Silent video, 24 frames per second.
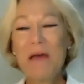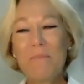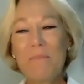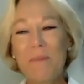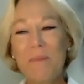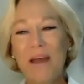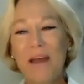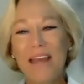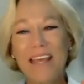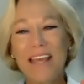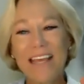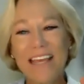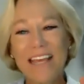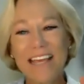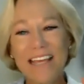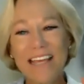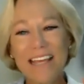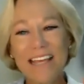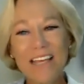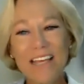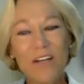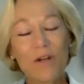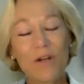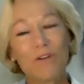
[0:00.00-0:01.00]
But,
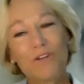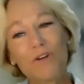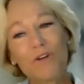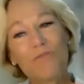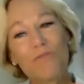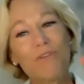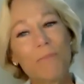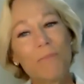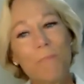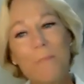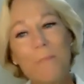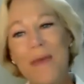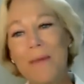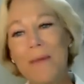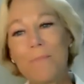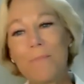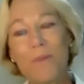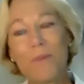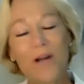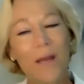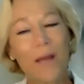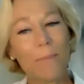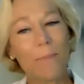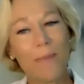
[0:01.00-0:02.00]
you don't
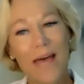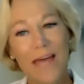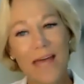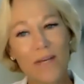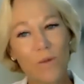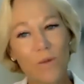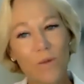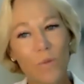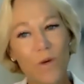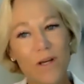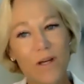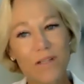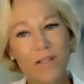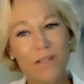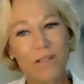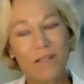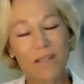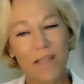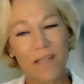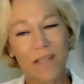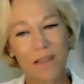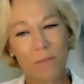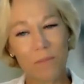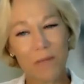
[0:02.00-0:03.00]
remember how bad it was
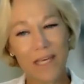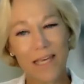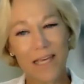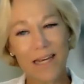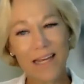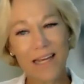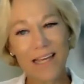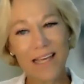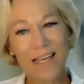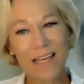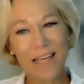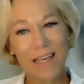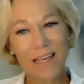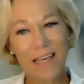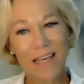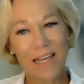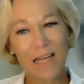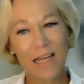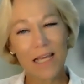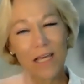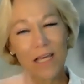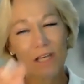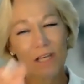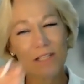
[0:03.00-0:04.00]
in the beginning, and
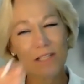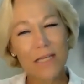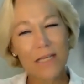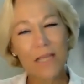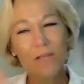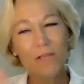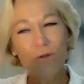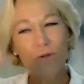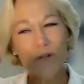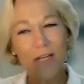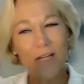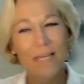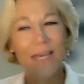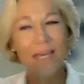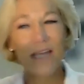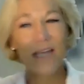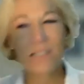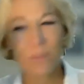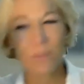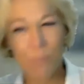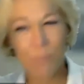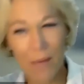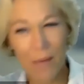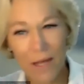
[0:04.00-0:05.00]
it continuously
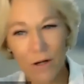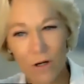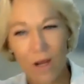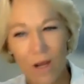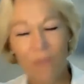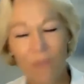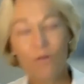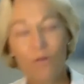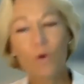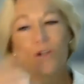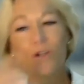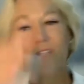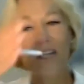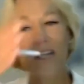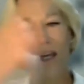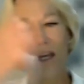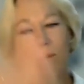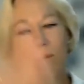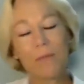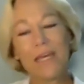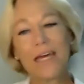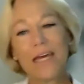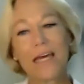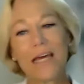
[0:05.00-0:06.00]
gets better. Of course, there can
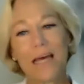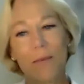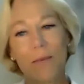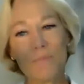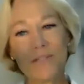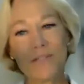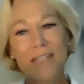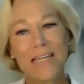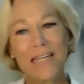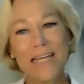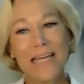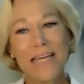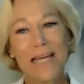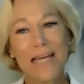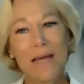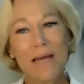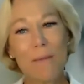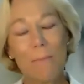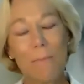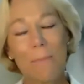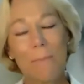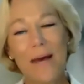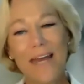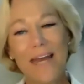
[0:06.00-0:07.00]
be hiccups,
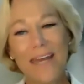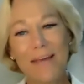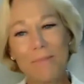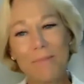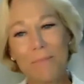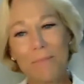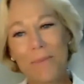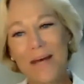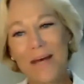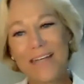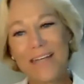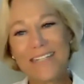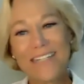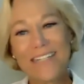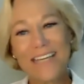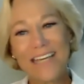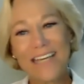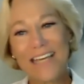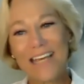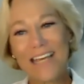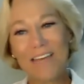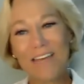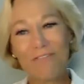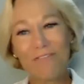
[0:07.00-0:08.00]
but
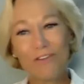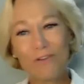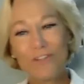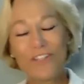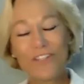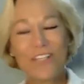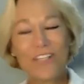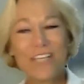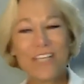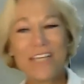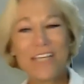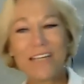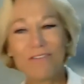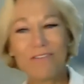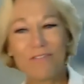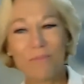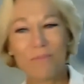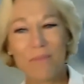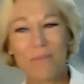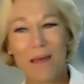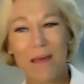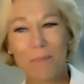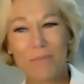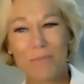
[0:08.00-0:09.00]
if you see it from
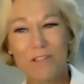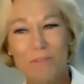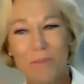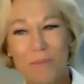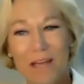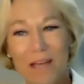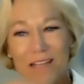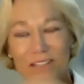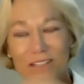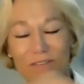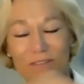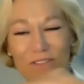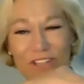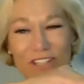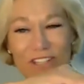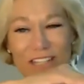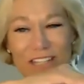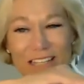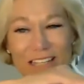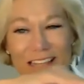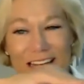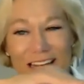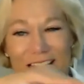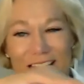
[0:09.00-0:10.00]
that perspective, you
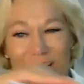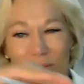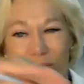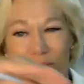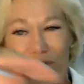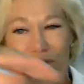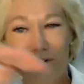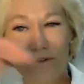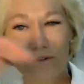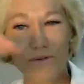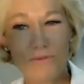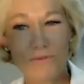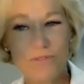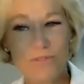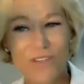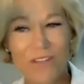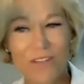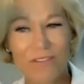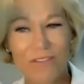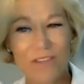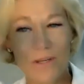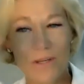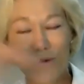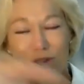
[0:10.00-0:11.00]
see that it improves,
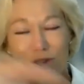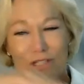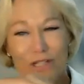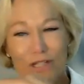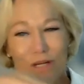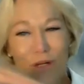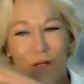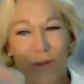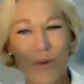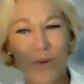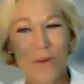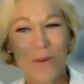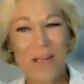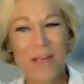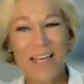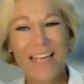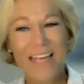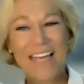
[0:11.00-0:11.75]
even though it's slow.